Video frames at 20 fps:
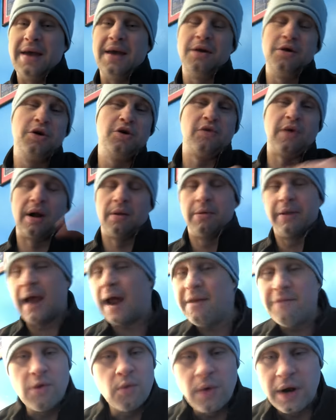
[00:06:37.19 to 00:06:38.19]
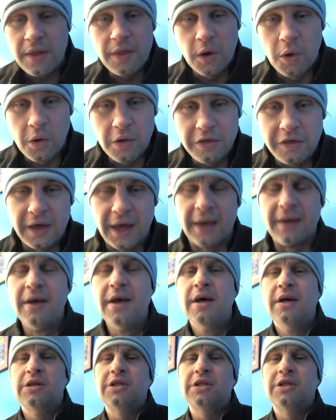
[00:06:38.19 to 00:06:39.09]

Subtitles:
incredible. Not even winning the whole thing.